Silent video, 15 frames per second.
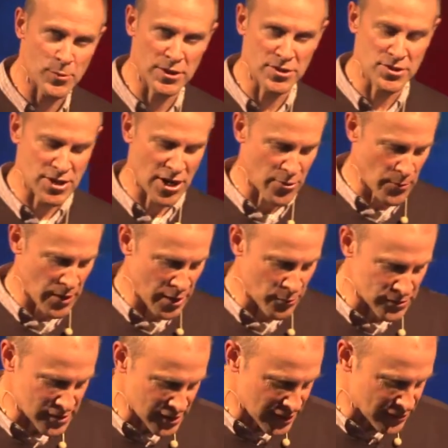one in Jeremiah. I
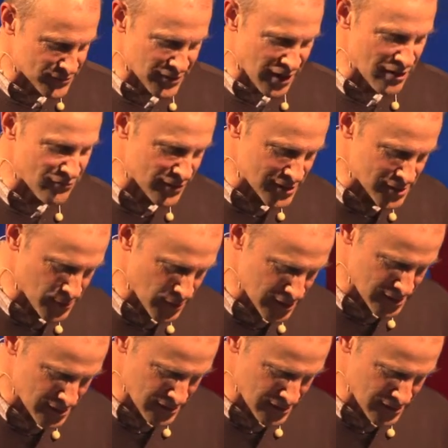want to kind of dive into it.